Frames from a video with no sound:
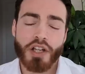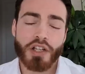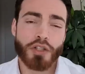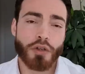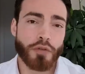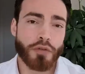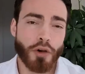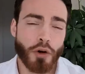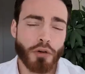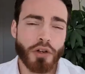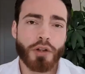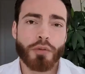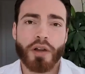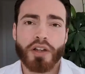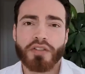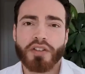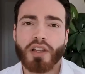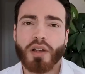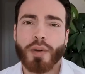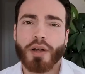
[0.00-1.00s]
So if you're only
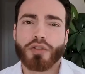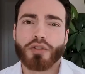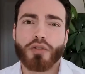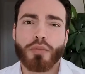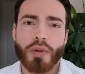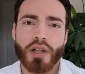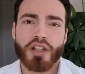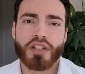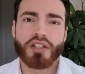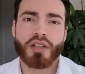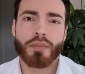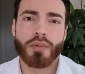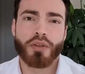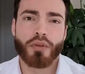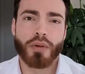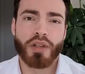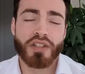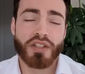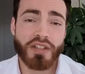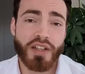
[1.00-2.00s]
resting about 2 minutes in
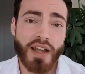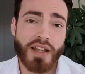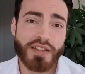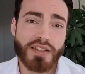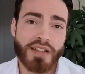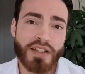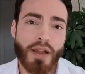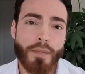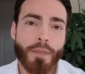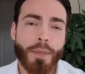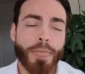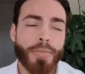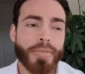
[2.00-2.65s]
between sets,